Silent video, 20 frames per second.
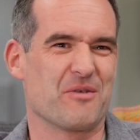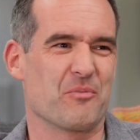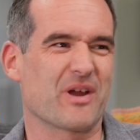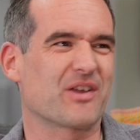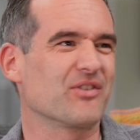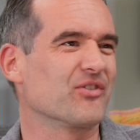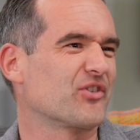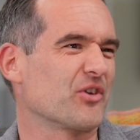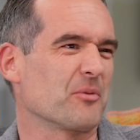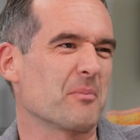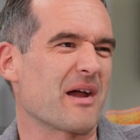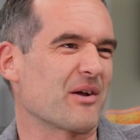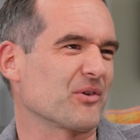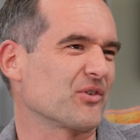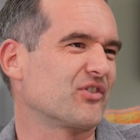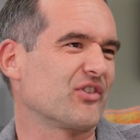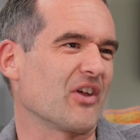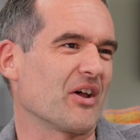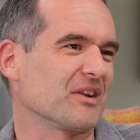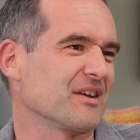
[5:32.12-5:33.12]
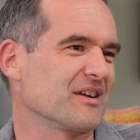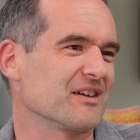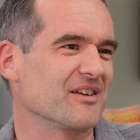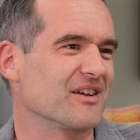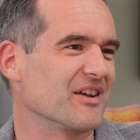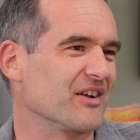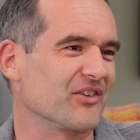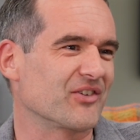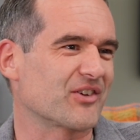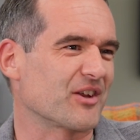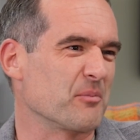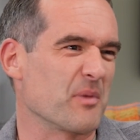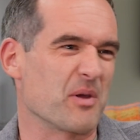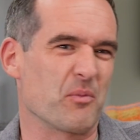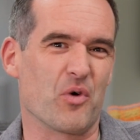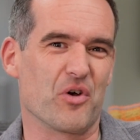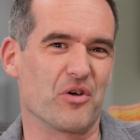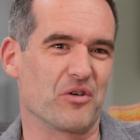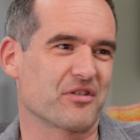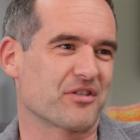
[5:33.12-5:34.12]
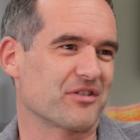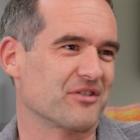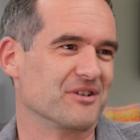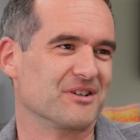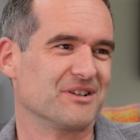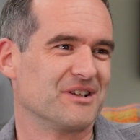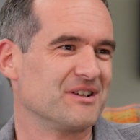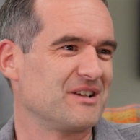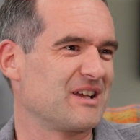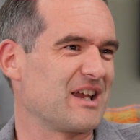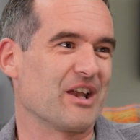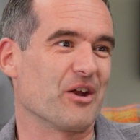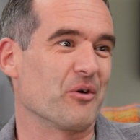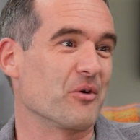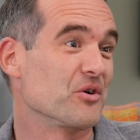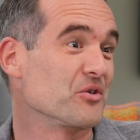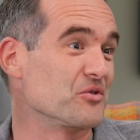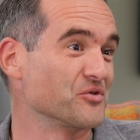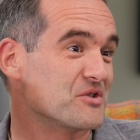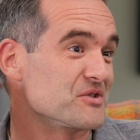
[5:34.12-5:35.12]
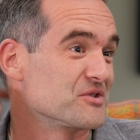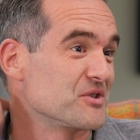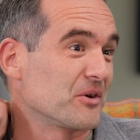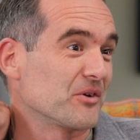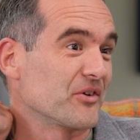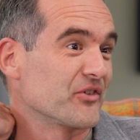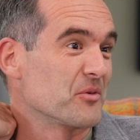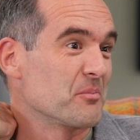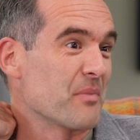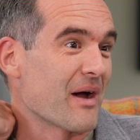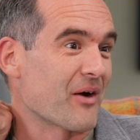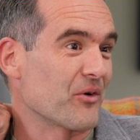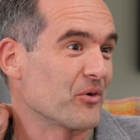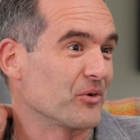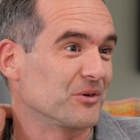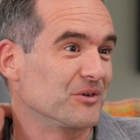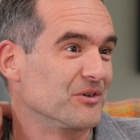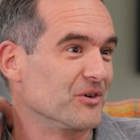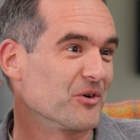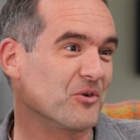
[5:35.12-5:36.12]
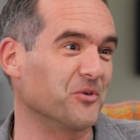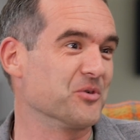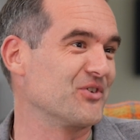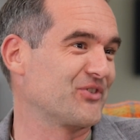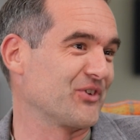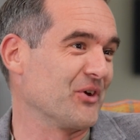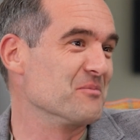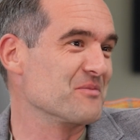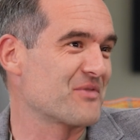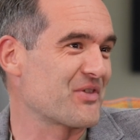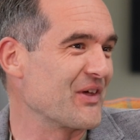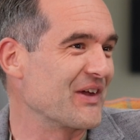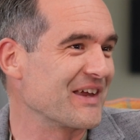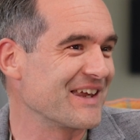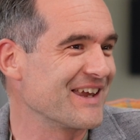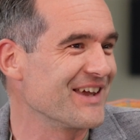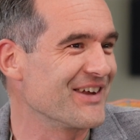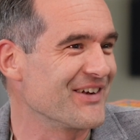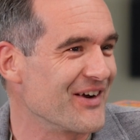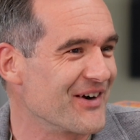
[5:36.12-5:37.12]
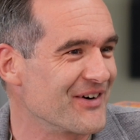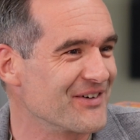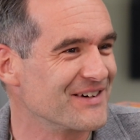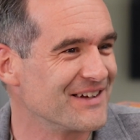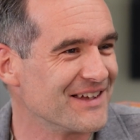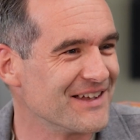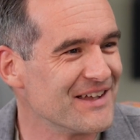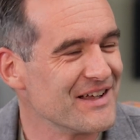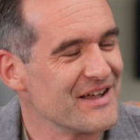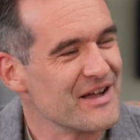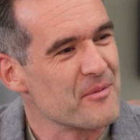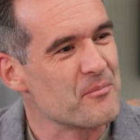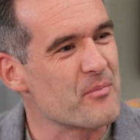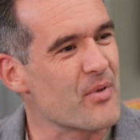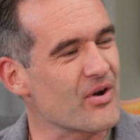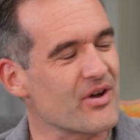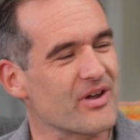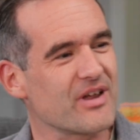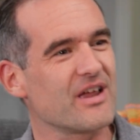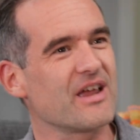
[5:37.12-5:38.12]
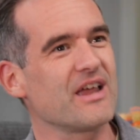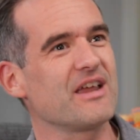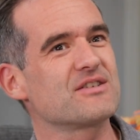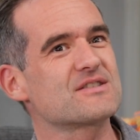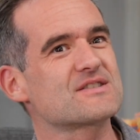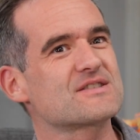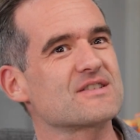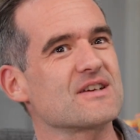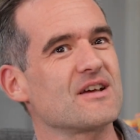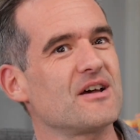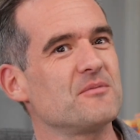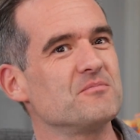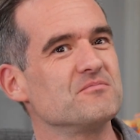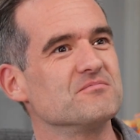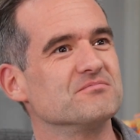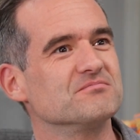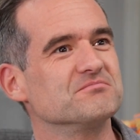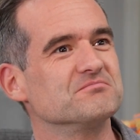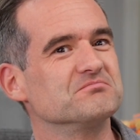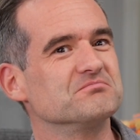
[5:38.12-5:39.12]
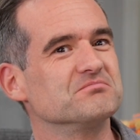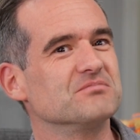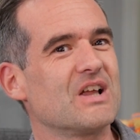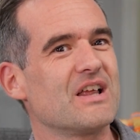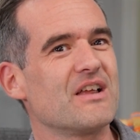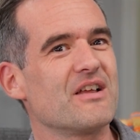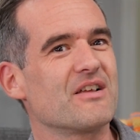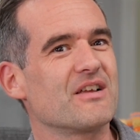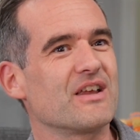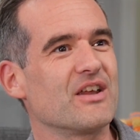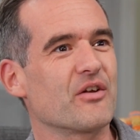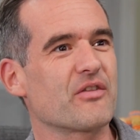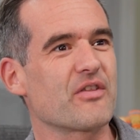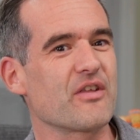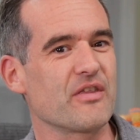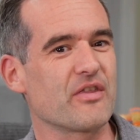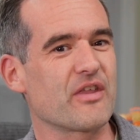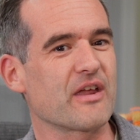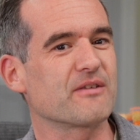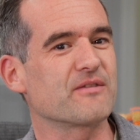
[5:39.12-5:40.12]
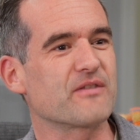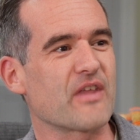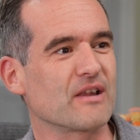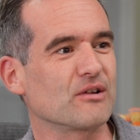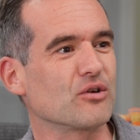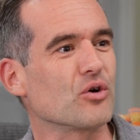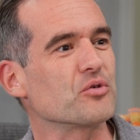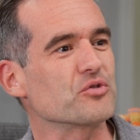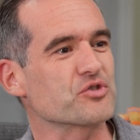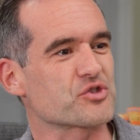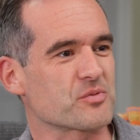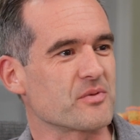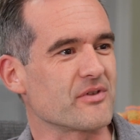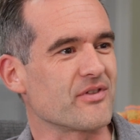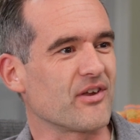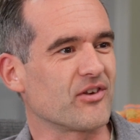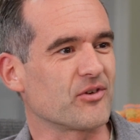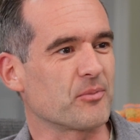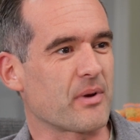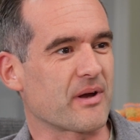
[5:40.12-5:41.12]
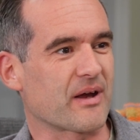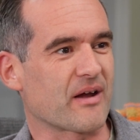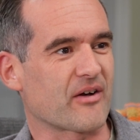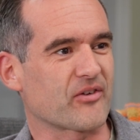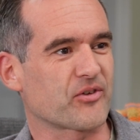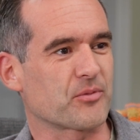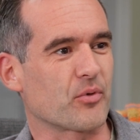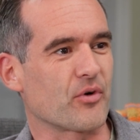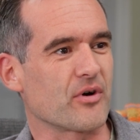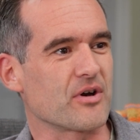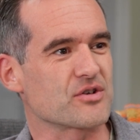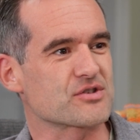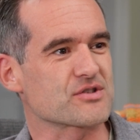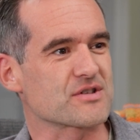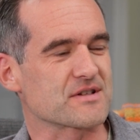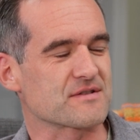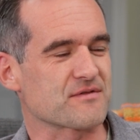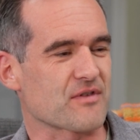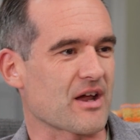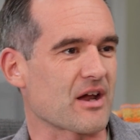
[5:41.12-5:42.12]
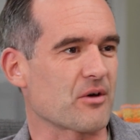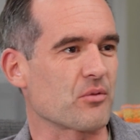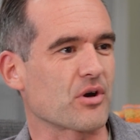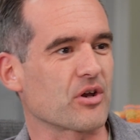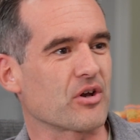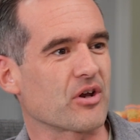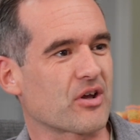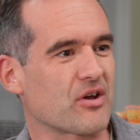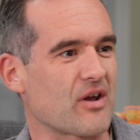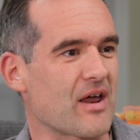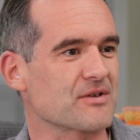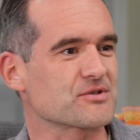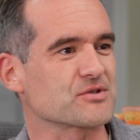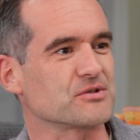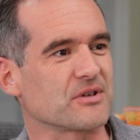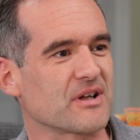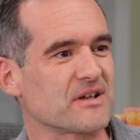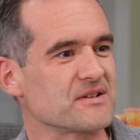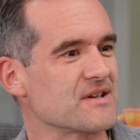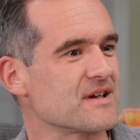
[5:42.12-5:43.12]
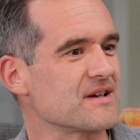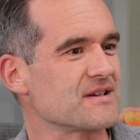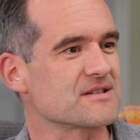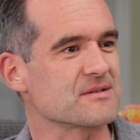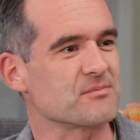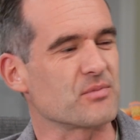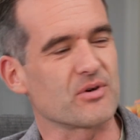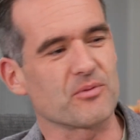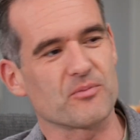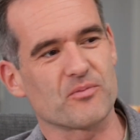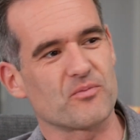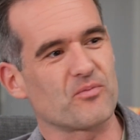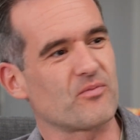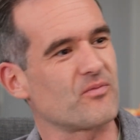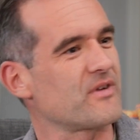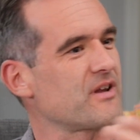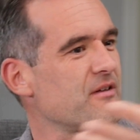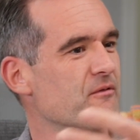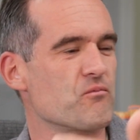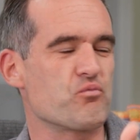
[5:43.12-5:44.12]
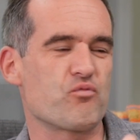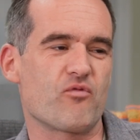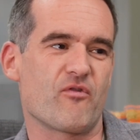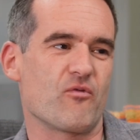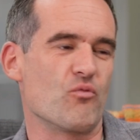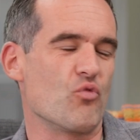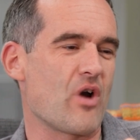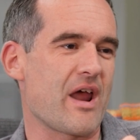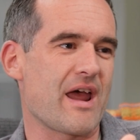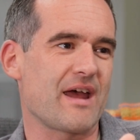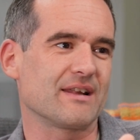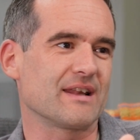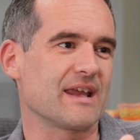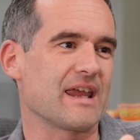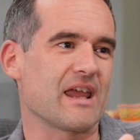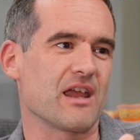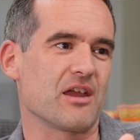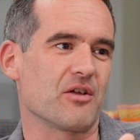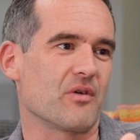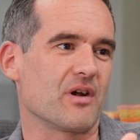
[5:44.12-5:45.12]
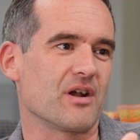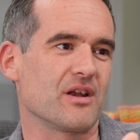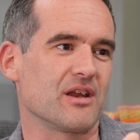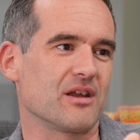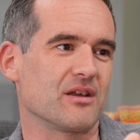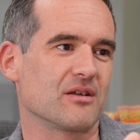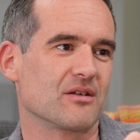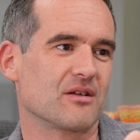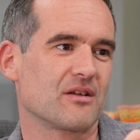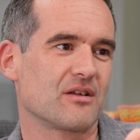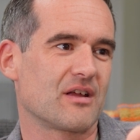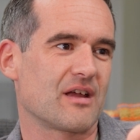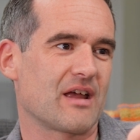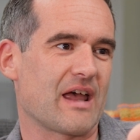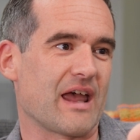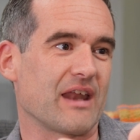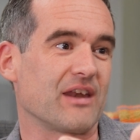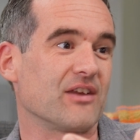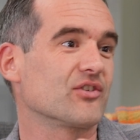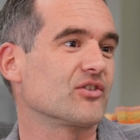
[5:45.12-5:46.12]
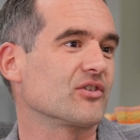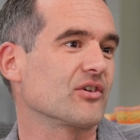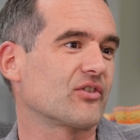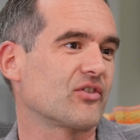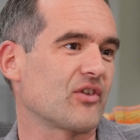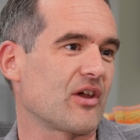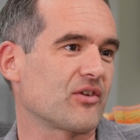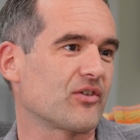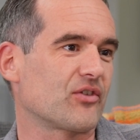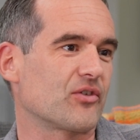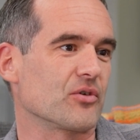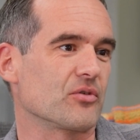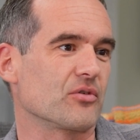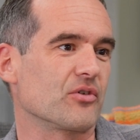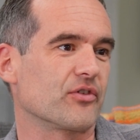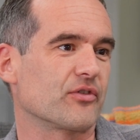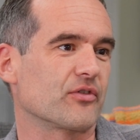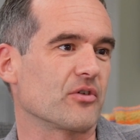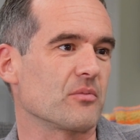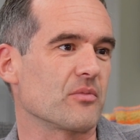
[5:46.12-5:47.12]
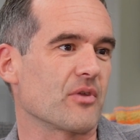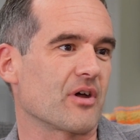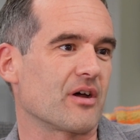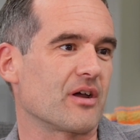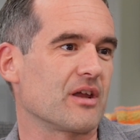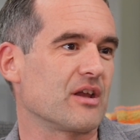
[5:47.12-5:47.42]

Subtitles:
we can somehow sell it, and it's going to be worth, $100 a barrel or something. But it, they launch with these big aspirations for how we're going to connect all our data, but you rarely hear any success stories from that.